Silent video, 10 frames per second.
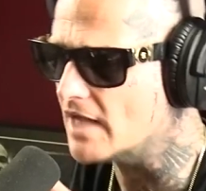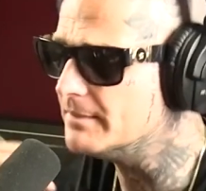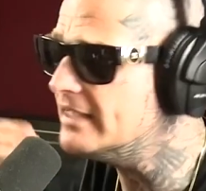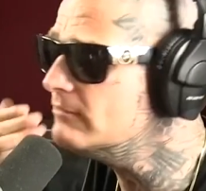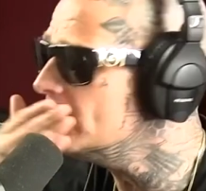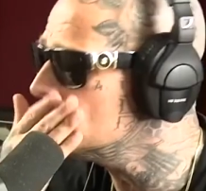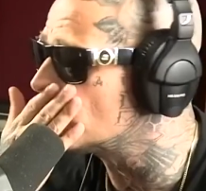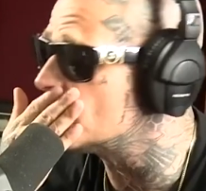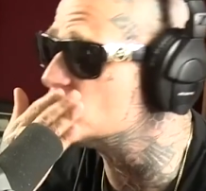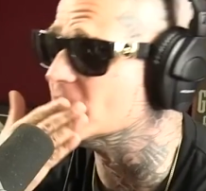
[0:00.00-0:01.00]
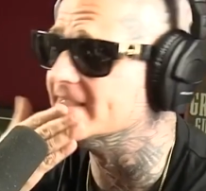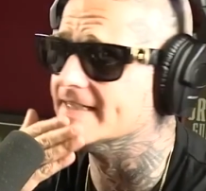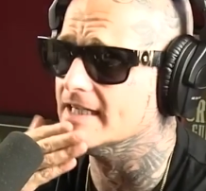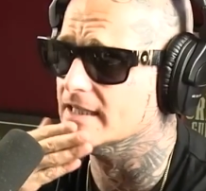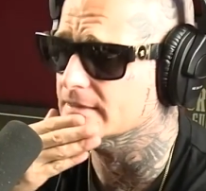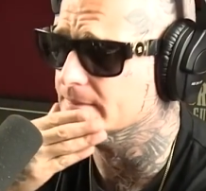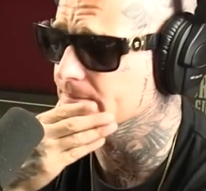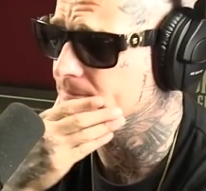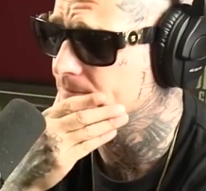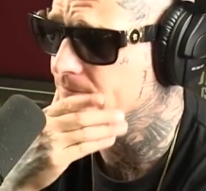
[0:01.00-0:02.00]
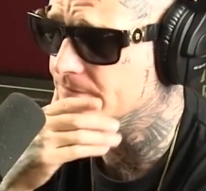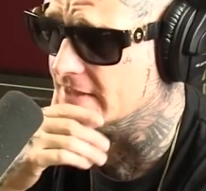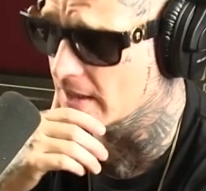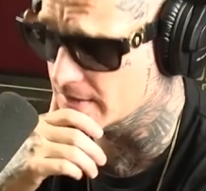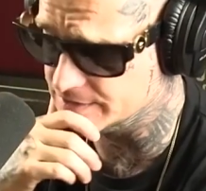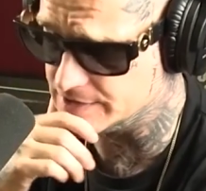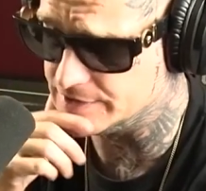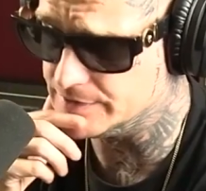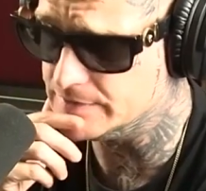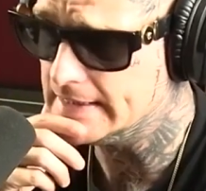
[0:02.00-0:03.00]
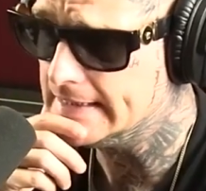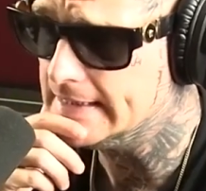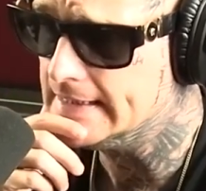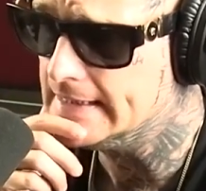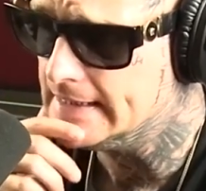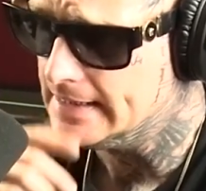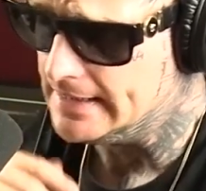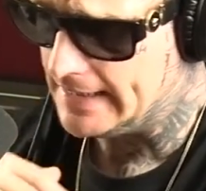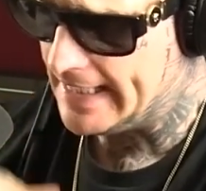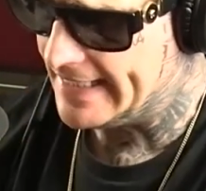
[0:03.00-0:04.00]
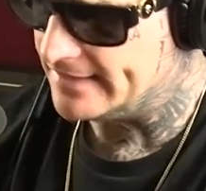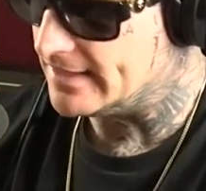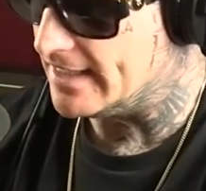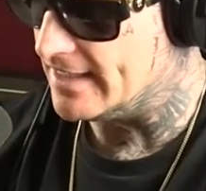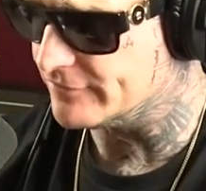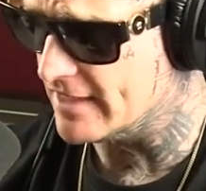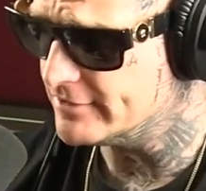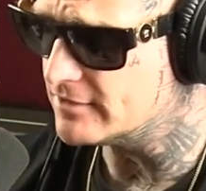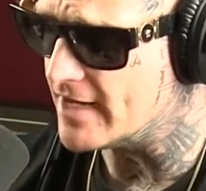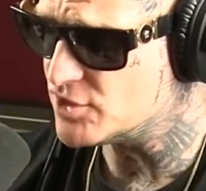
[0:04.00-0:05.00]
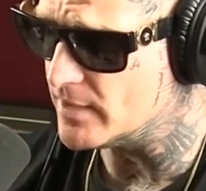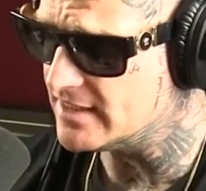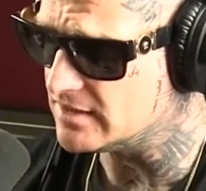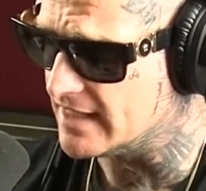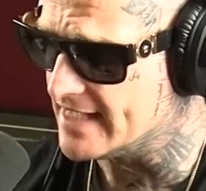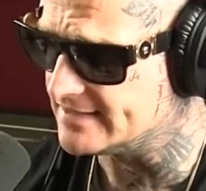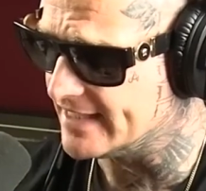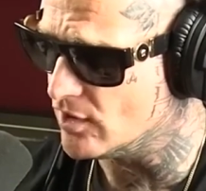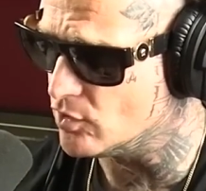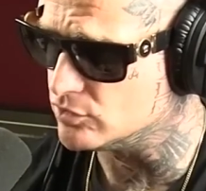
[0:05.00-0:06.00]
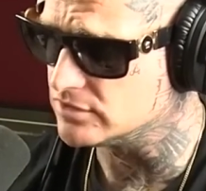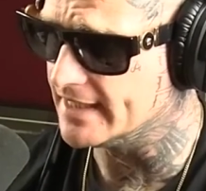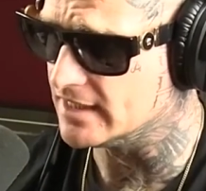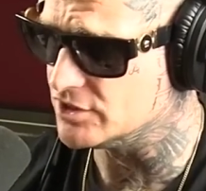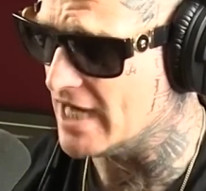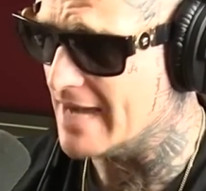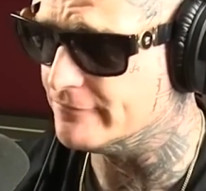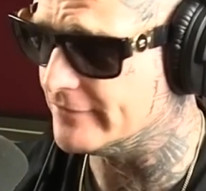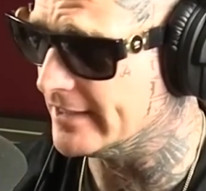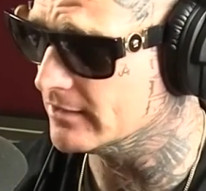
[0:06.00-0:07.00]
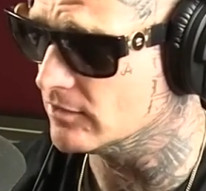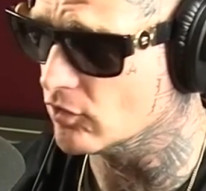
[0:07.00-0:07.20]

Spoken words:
I'm getting ready to graduate the Art Institute. And for every graduating class, they hold, like, a job fair.